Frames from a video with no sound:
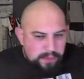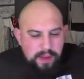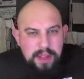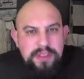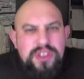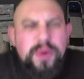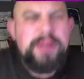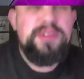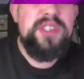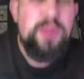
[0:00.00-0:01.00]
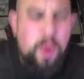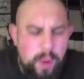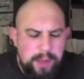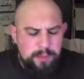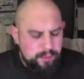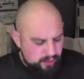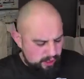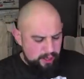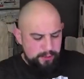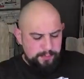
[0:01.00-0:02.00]
So I'm still not well,
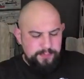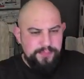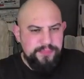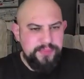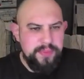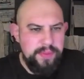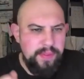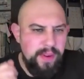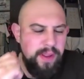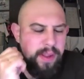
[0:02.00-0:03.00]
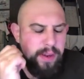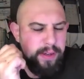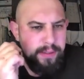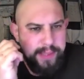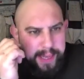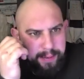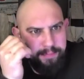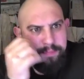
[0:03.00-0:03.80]
so... Oh dear.